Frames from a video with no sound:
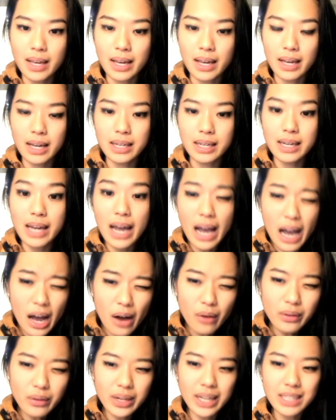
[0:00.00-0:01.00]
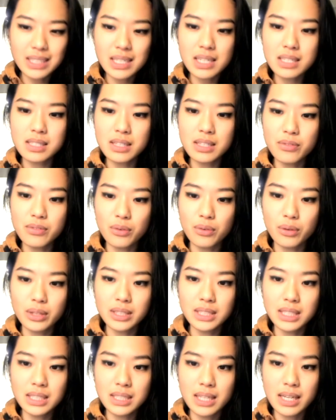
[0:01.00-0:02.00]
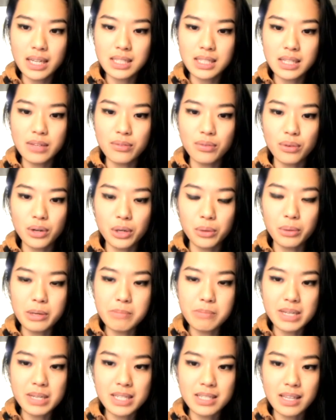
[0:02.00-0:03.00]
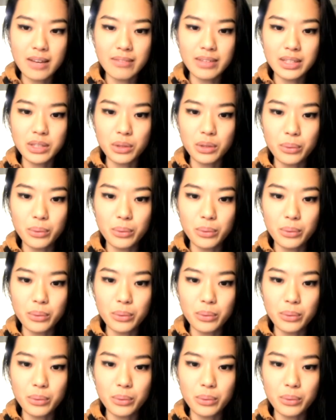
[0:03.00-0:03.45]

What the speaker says: and now knight takes c4, d takes c4, queen b7,